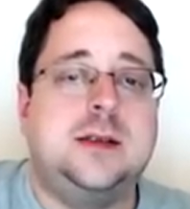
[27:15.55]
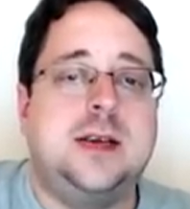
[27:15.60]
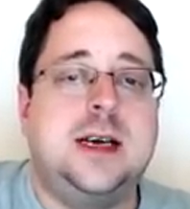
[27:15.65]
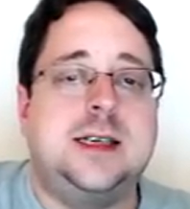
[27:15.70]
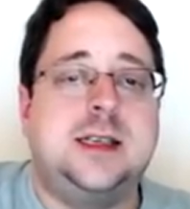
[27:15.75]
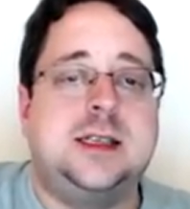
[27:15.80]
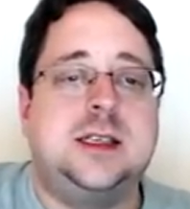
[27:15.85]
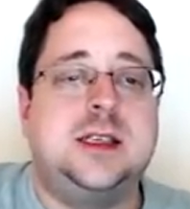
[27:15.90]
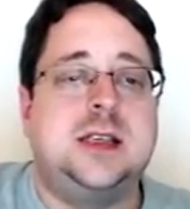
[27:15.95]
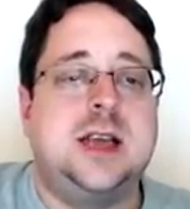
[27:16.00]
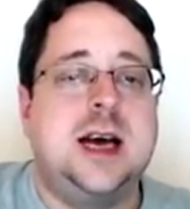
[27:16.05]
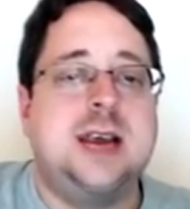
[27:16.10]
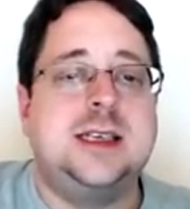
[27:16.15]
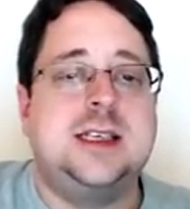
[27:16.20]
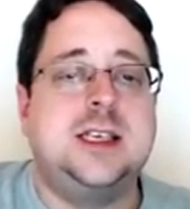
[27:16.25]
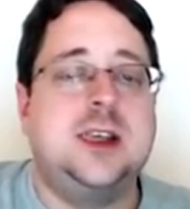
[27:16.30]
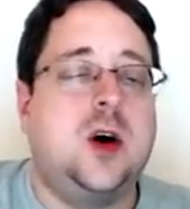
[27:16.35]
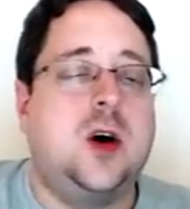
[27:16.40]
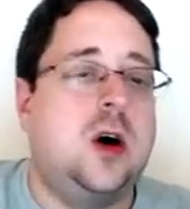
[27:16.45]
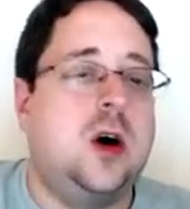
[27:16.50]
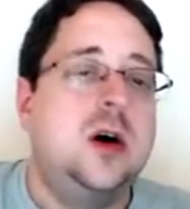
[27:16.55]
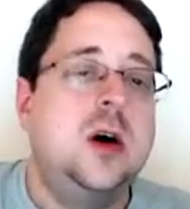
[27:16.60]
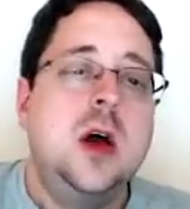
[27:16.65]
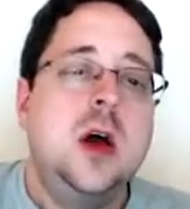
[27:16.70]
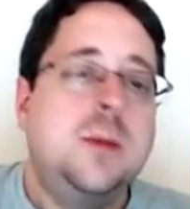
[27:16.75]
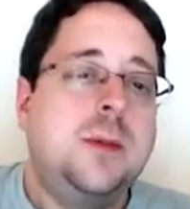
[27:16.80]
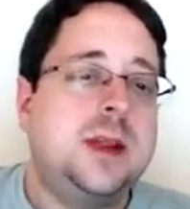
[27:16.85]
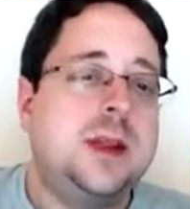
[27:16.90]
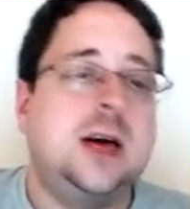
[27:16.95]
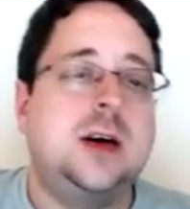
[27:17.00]
it's nice and all,
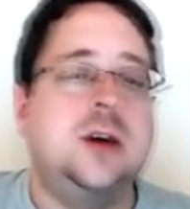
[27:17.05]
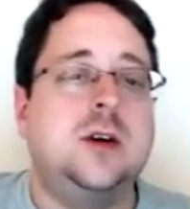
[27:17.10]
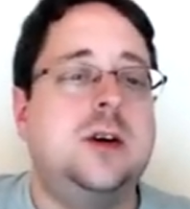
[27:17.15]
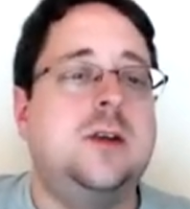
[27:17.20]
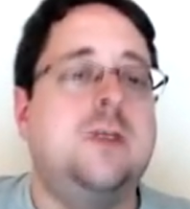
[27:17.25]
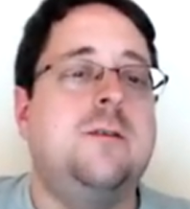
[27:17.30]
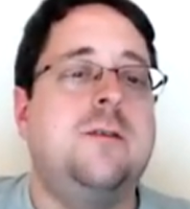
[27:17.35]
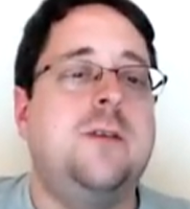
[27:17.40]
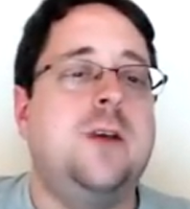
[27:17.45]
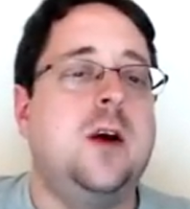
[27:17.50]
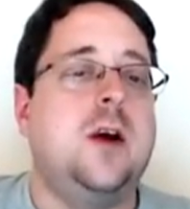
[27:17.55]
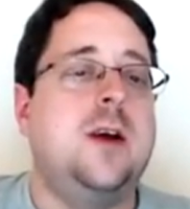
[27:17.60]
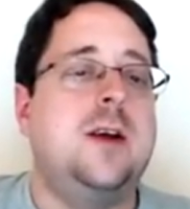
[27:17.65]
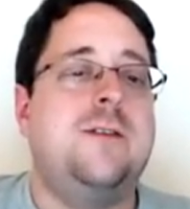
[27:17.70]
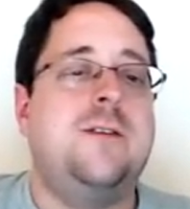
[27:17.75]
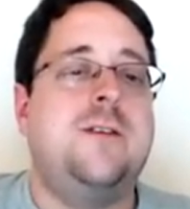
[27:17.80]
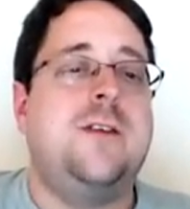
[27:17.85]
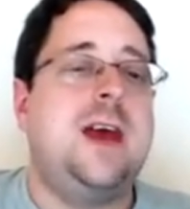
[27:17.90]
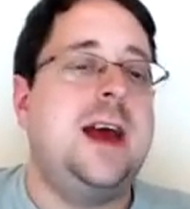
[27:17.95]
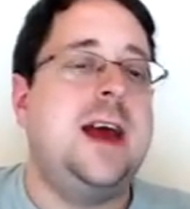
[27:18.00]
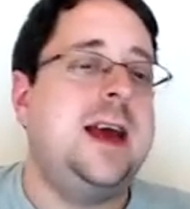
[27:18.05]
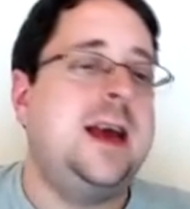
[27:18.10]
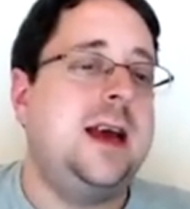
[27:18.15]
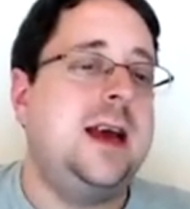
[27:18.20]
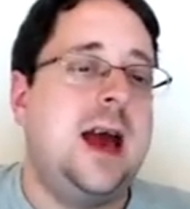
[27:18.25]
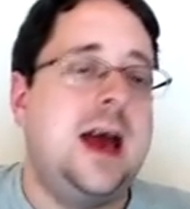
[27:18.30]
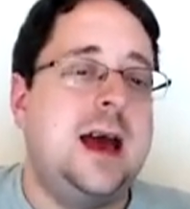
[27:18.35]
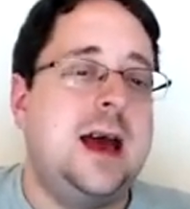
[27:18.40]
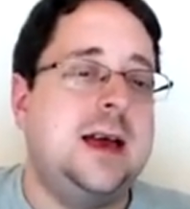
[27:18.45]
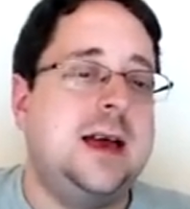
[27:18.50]
but they look very
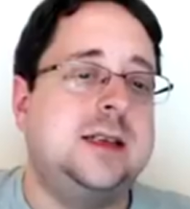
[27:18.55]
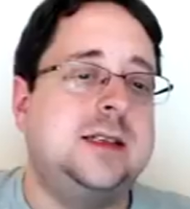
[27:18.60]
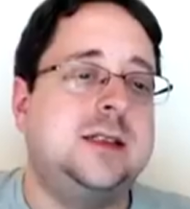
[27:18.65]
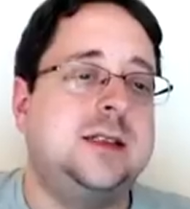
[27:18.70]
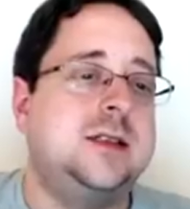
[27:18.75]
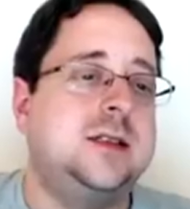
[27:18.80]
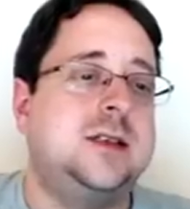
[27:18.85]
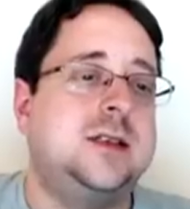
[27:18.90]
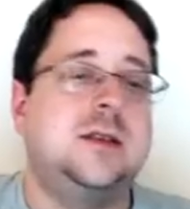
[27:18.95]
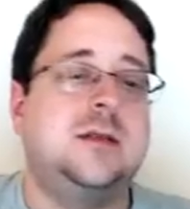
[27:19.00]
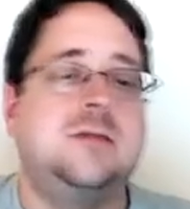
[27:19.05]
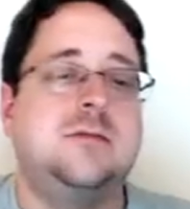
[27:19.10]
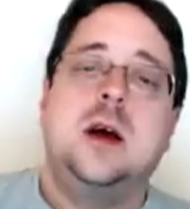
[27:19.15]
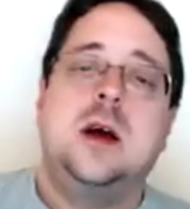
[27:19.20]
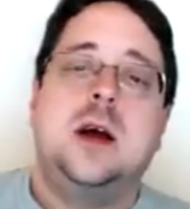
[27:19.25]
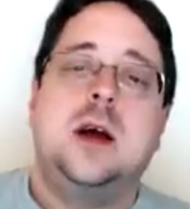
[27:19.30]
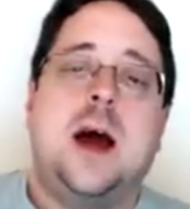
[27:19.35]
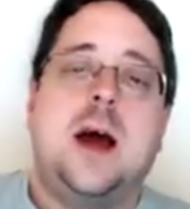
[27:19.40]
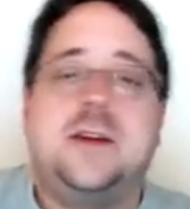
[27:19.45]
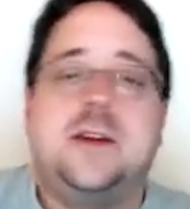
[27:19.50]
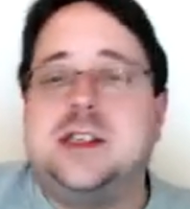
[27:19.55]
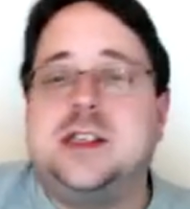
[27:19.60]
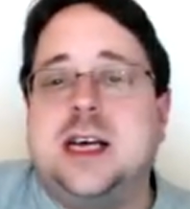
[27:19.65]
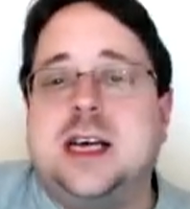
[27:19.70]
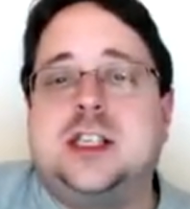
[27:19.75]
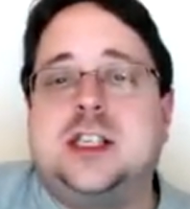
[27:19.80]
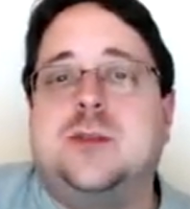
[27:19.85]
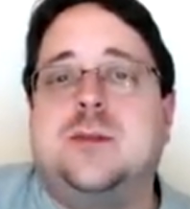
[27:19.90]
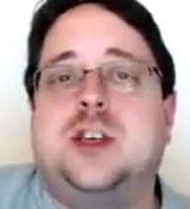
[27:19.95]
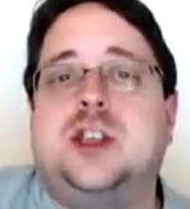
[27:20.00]
fake, and there's
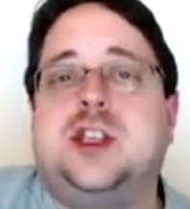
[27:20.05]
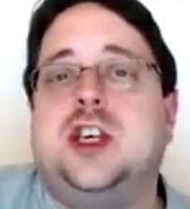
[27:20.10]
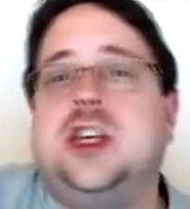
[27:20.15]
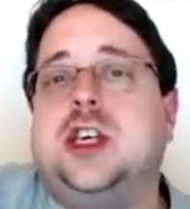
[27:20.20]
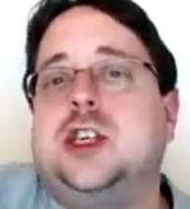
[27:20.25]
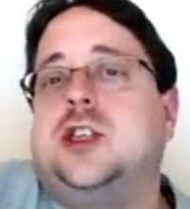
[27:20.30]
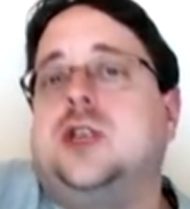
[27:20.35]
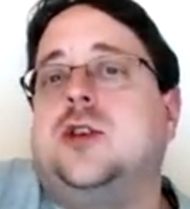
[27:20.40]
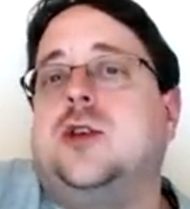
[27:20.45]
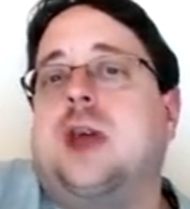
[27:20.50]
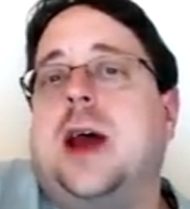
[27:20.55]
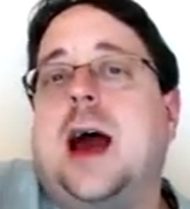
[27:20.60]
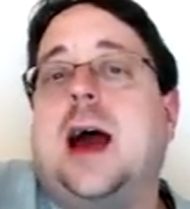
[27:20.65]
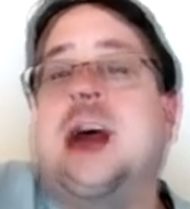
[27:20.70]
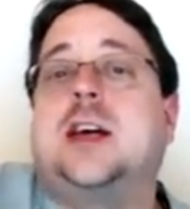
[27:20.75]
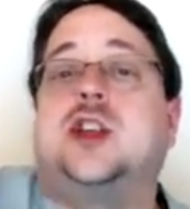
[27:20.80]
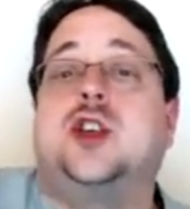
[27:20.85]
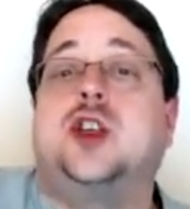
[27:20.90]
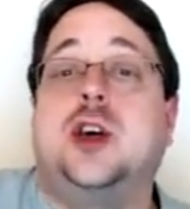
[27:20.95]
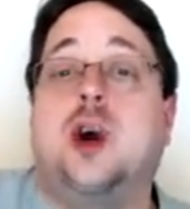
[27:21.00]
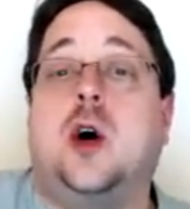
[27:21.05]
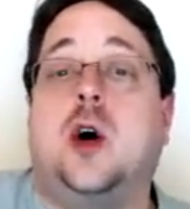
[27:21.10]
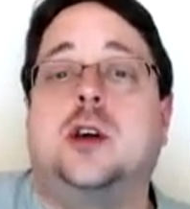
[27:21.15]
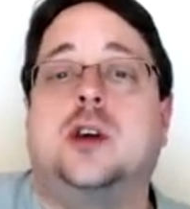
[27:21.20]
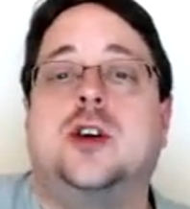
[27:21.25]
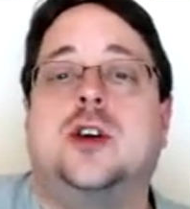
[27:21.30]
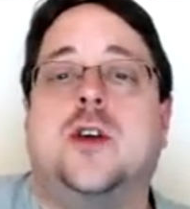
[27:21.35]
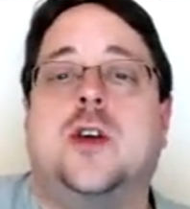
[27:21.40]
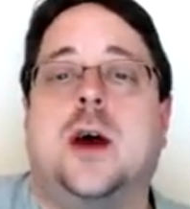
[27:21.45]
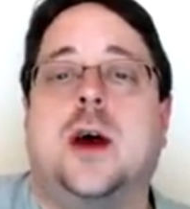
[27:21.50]
not too much you could do to actually
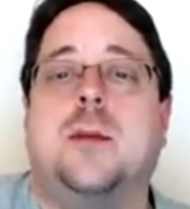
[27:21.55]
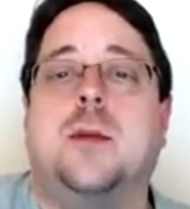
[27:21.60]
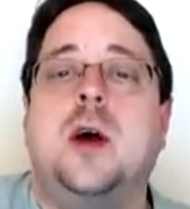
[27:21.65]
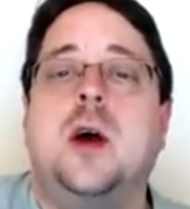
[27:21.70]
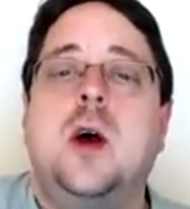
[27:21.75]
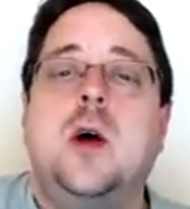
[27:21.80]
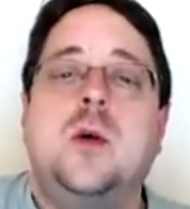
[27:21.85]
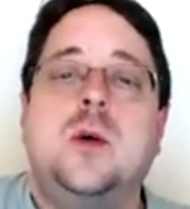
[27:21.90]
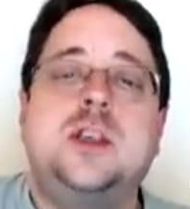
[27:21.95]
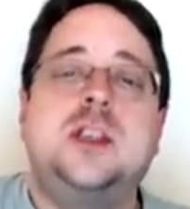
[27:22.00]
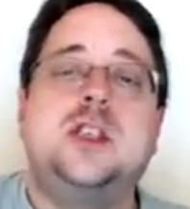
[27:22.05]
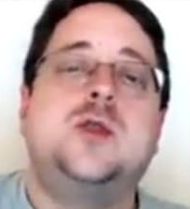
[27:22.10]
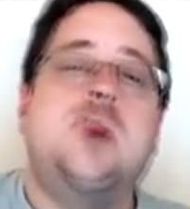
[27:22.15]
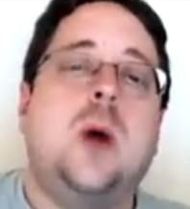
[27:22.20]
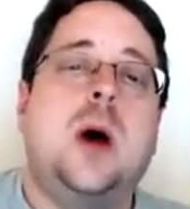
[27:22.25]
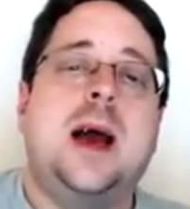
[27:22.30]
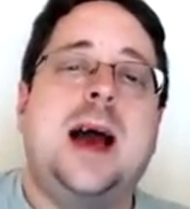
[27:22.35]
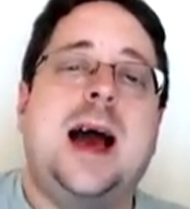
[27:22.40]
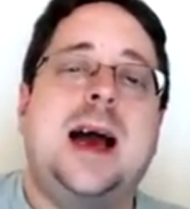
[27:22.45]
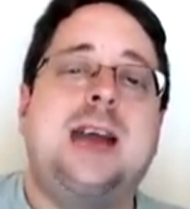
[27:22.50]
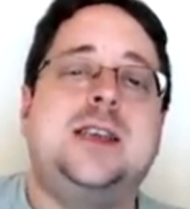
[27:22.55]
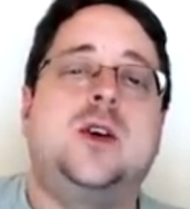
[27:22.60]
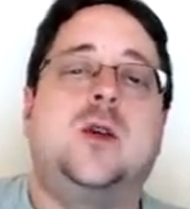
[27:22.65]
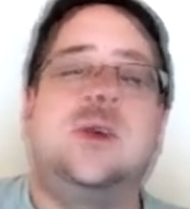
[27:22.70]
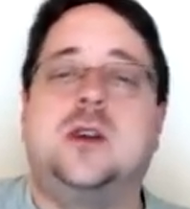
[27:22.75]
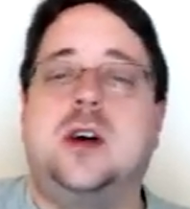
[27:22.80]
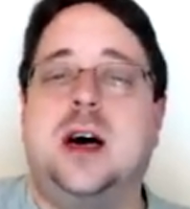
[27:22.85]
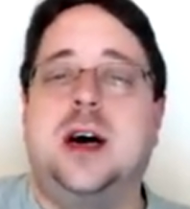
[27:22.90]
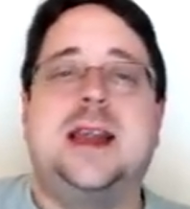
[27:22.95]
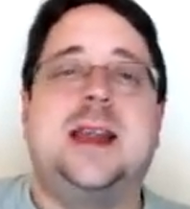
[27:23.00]
alter them, which is why I
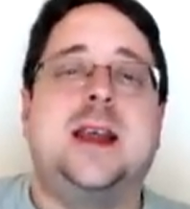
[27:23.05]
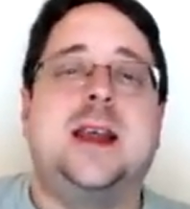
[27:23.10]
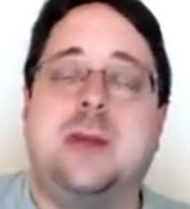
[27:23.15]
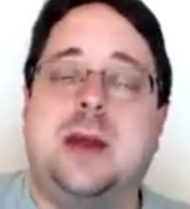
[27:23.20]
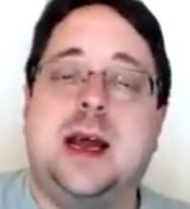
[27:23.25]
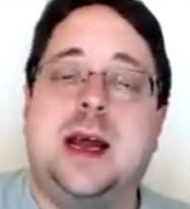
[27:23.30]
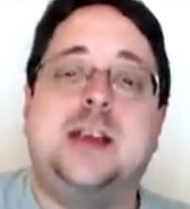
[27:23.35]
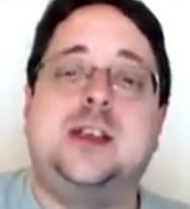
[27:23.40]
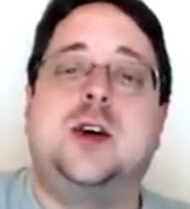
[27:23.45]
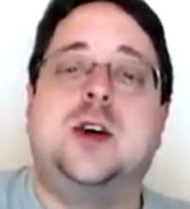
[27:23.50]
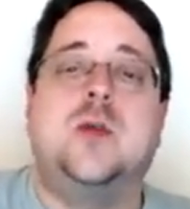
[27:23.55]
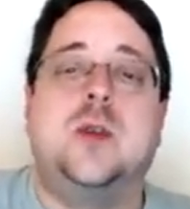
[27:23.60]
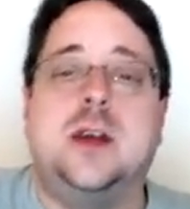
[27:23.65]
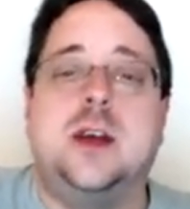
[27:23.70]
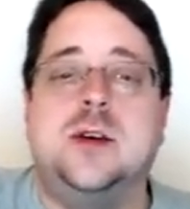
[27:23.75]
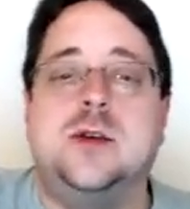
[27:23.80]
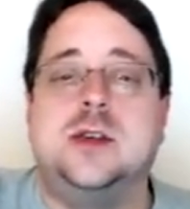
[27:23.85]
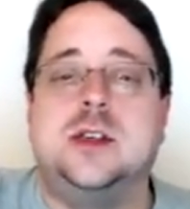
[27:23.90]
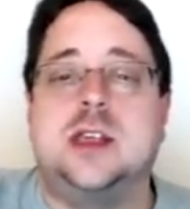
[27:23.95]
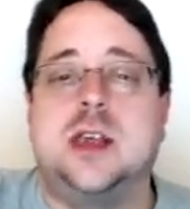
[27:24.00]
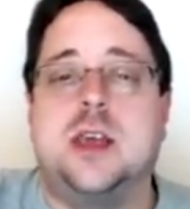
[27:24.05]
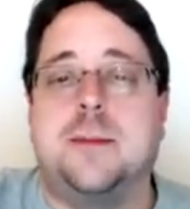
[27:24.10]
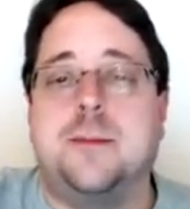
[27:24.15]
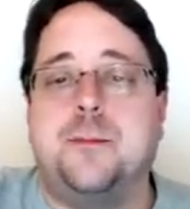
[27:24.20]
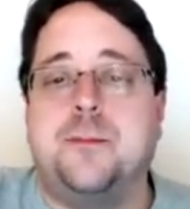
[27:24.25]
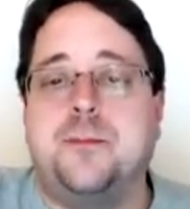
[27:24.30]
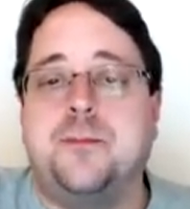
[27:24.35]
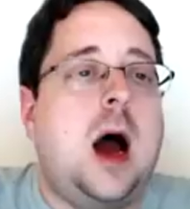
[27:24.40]
don't like them and I don't use them.